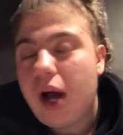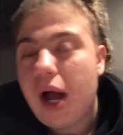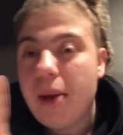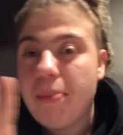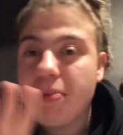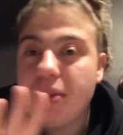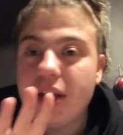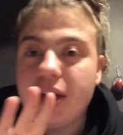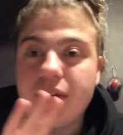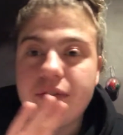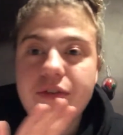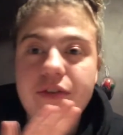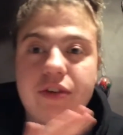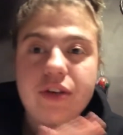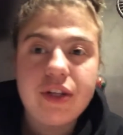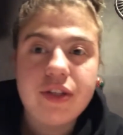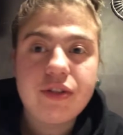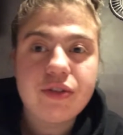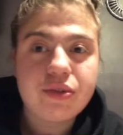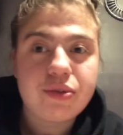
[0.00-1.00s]
I played for
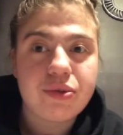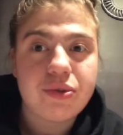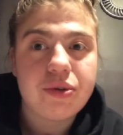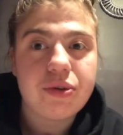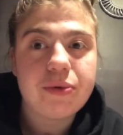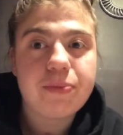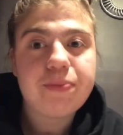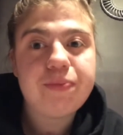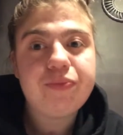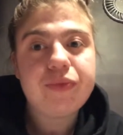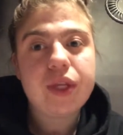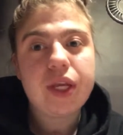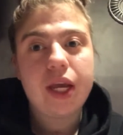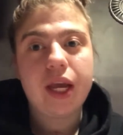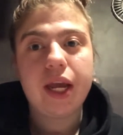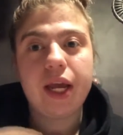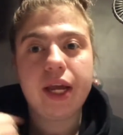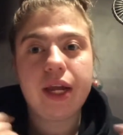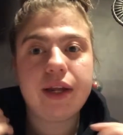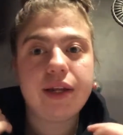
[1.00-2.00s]
another school,
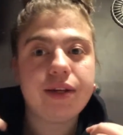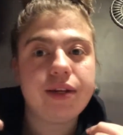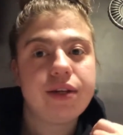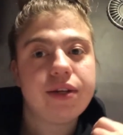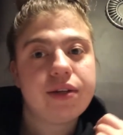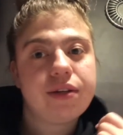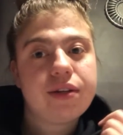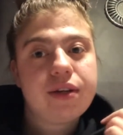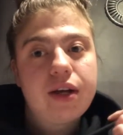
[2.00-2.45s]
and